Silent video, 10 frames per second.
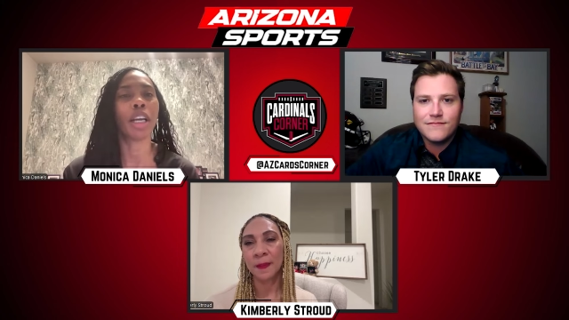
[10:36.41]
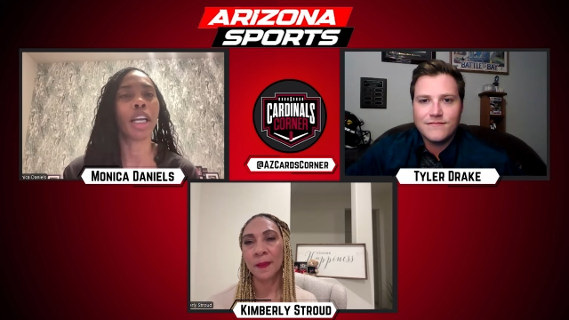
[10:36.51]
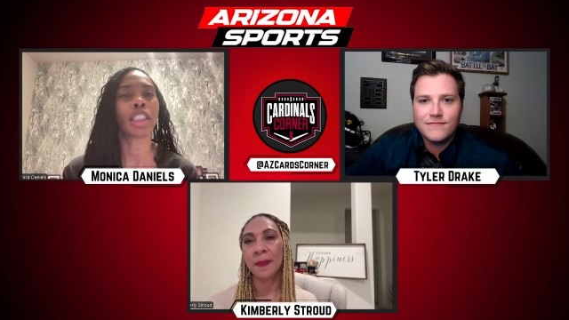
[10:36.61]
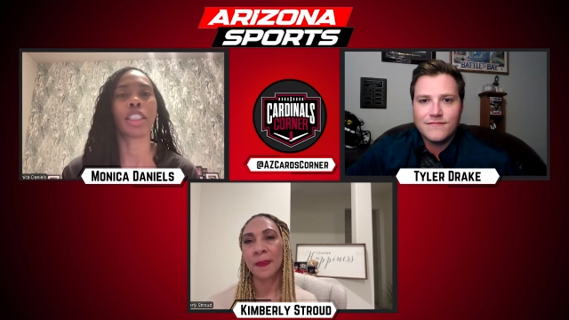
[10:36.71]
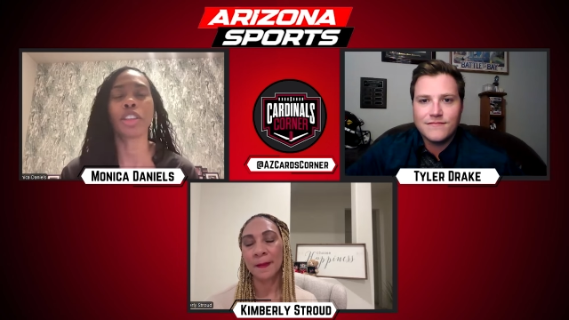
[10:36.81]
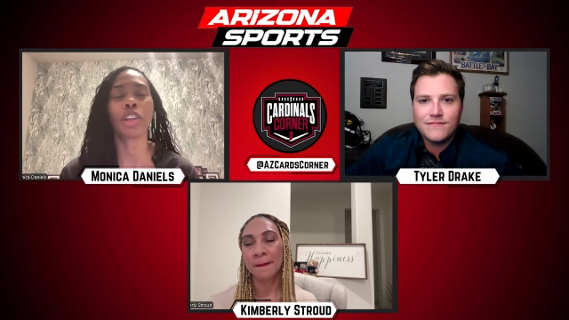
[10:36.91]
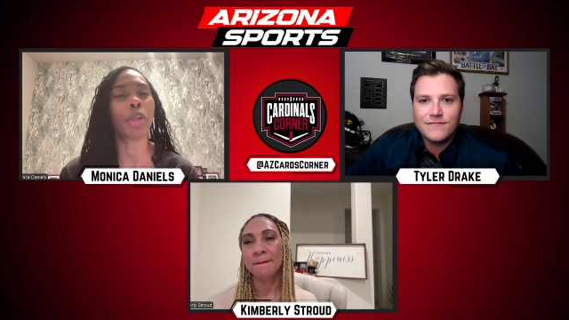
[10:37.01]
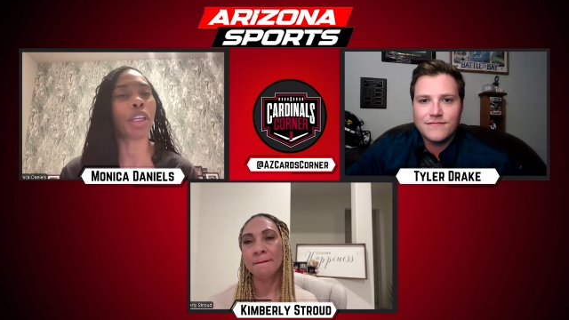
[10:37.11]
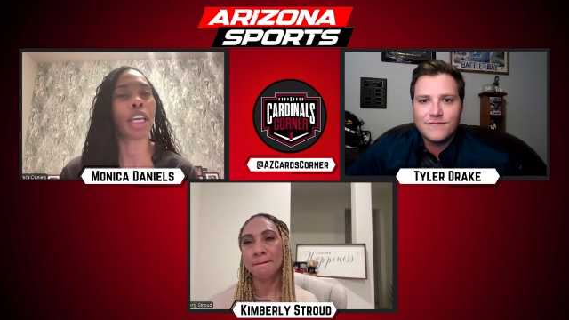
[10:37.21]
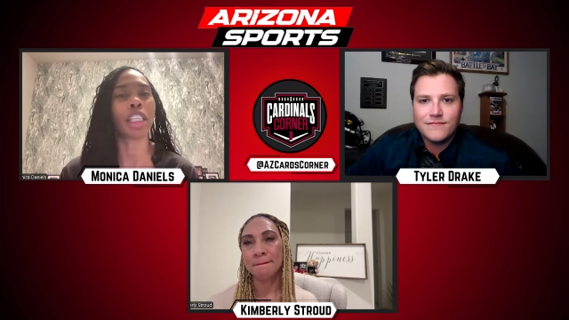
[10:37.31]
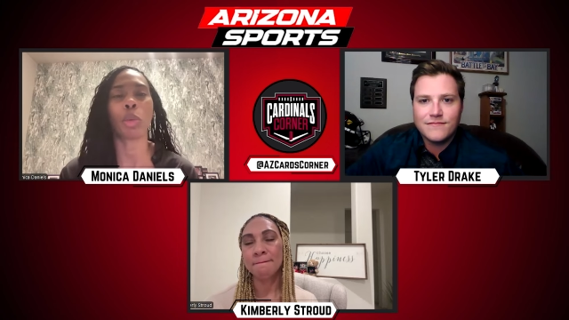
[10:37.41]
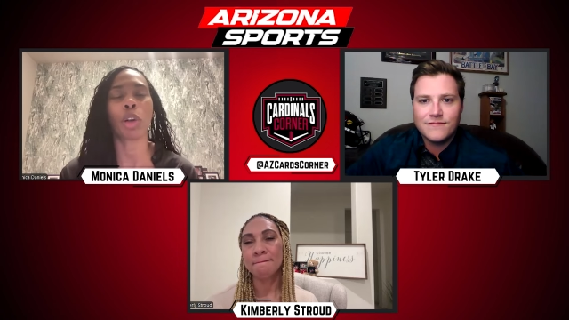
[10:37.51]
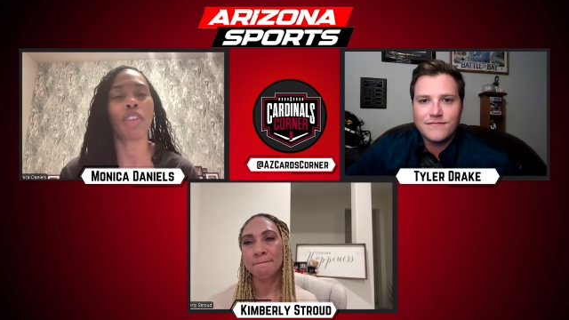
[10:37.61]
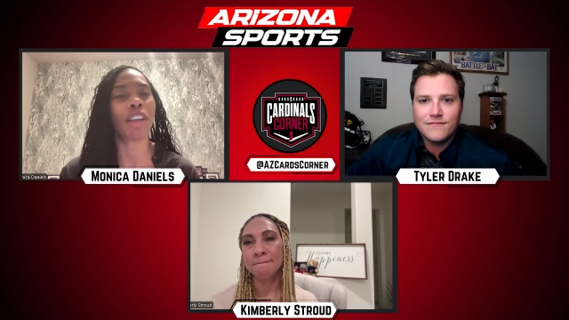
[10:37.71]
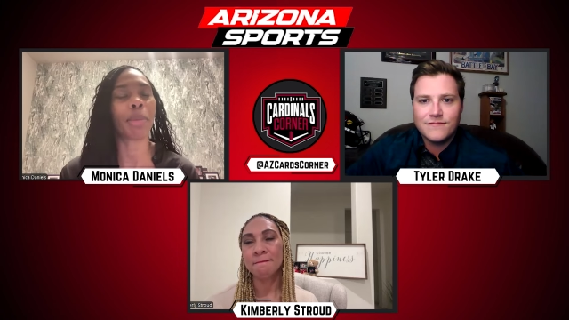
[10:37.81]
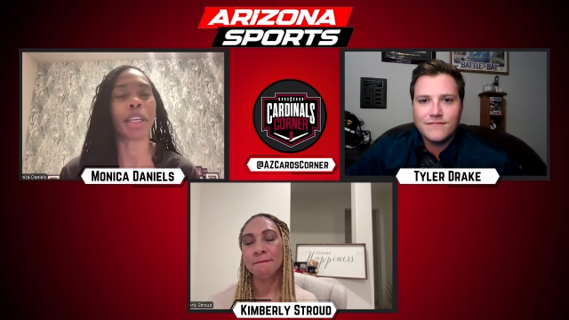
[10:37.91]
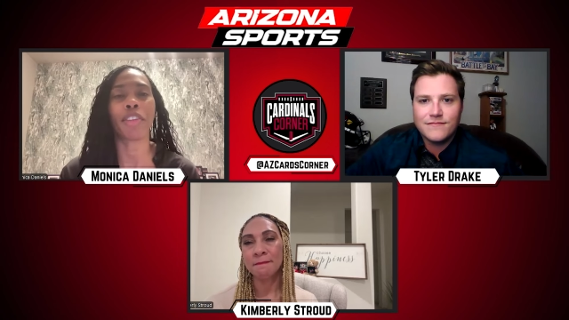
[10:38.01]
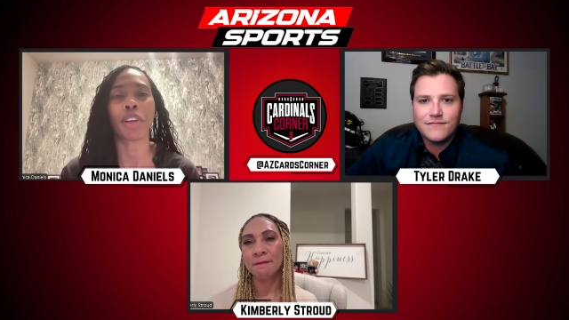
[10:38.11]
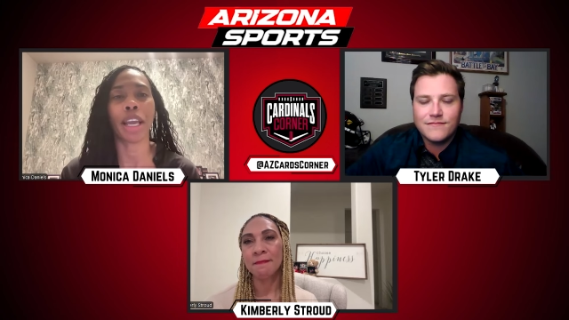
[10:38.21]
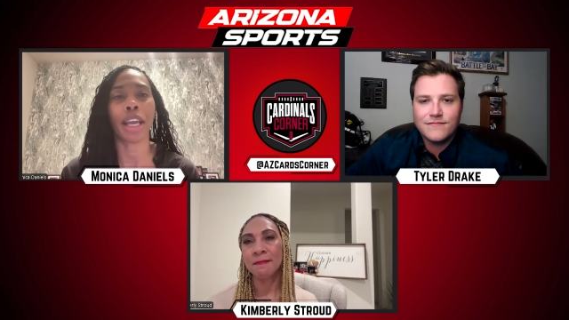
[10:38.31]
Speaker 1: because there's communication with our family
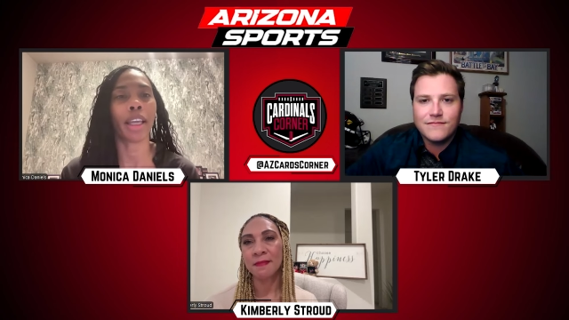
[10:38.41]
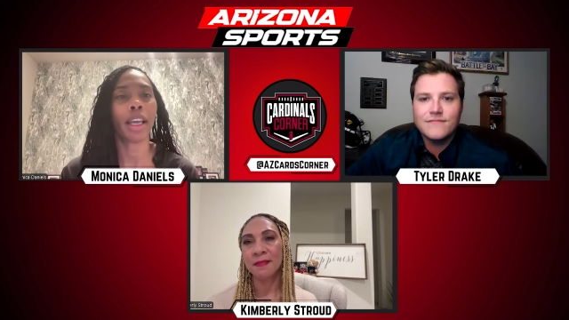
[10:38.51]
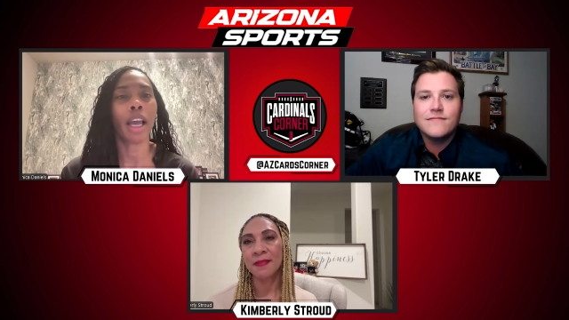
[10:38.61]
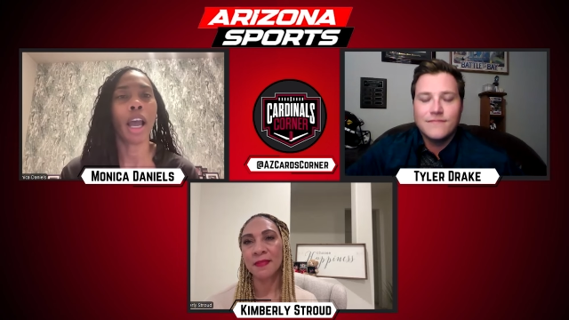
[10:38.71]
every day.